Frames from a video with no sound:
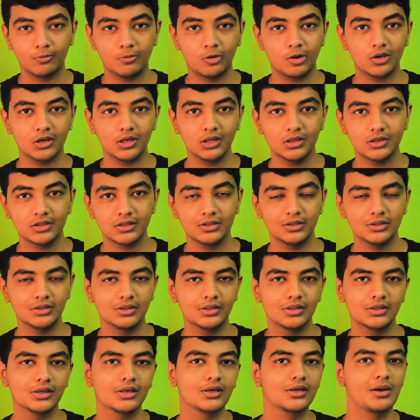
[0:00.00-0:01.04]
models, and
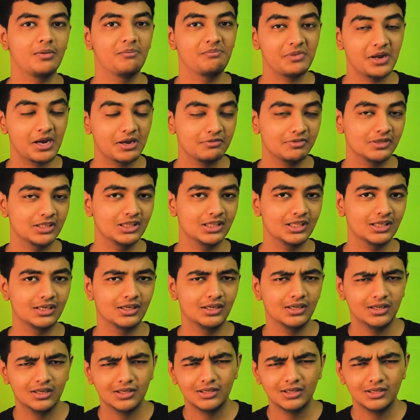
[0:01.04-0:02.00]
compared with the